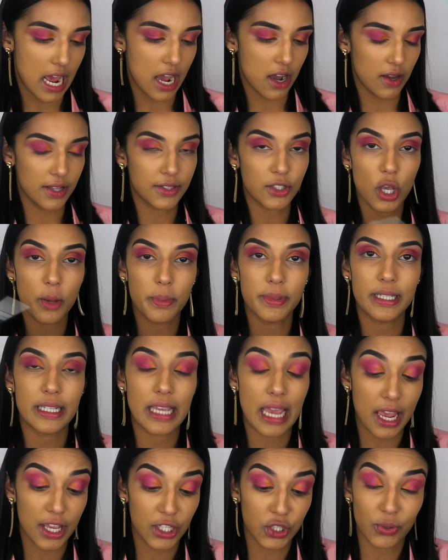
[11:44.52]
Now it's Urban
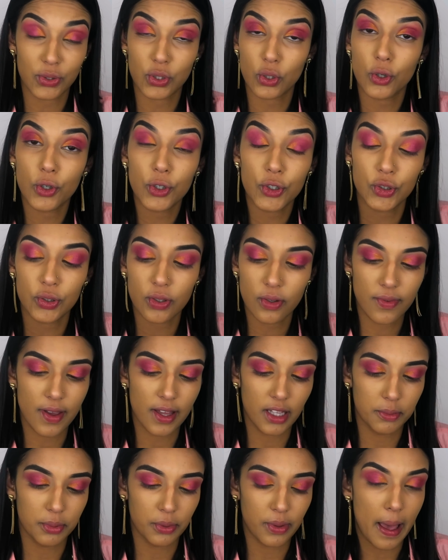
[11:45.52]
Decay, so it's also
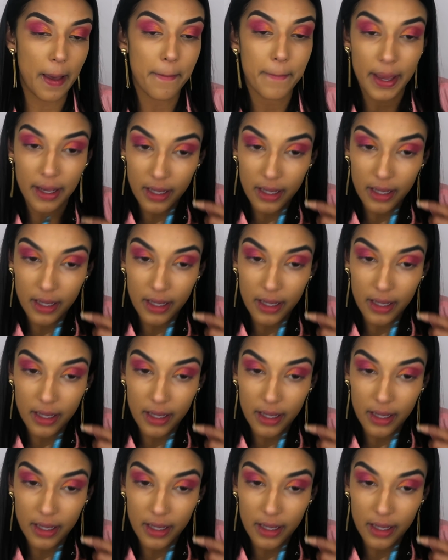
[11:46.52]
available at